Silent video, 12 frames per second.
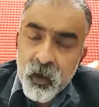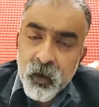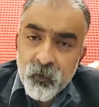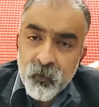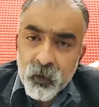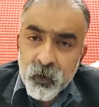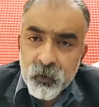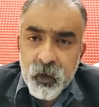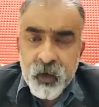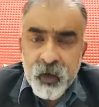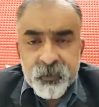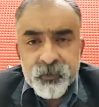What
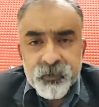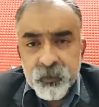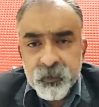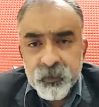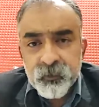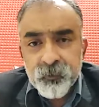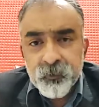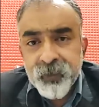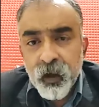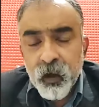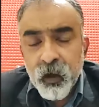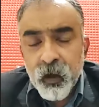happens is
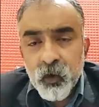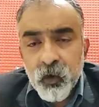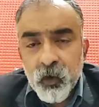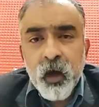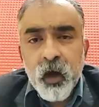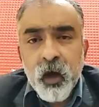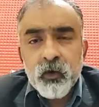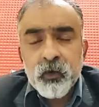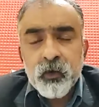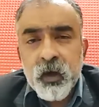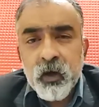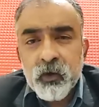we are
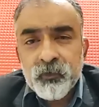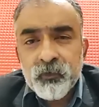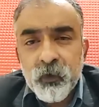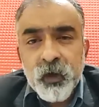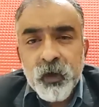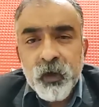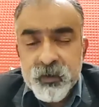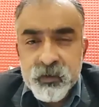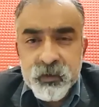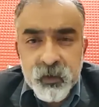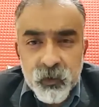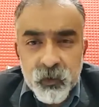looking out for
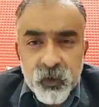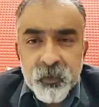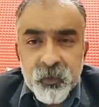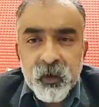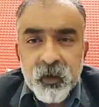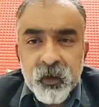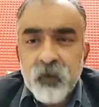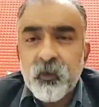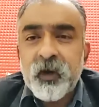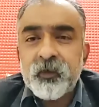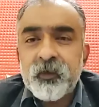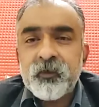executable
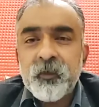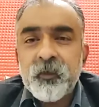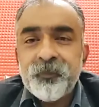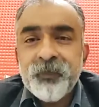advice.